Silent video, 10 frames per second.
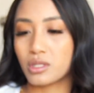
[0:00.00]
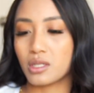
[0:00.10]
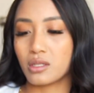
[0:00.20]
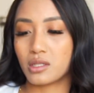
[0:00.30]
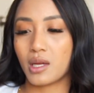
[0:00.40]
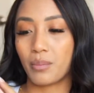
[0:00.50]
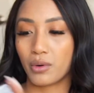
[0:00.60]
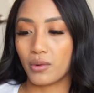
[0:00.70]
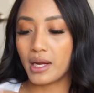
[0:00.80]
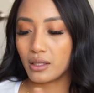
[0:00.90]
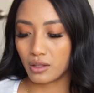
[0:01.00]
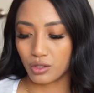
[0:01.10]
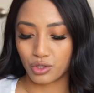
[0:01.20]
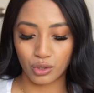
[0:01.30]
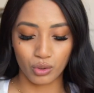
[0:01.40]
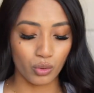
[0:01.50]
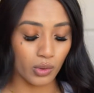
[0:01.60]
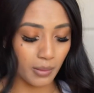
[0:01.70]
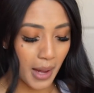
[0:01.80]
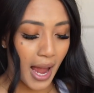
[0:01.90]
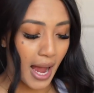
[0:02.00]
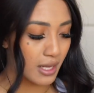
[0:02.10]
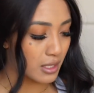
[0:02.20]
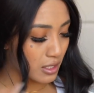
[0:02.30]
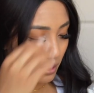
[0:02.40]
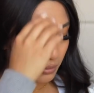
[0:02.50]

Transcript: to separate the two pads.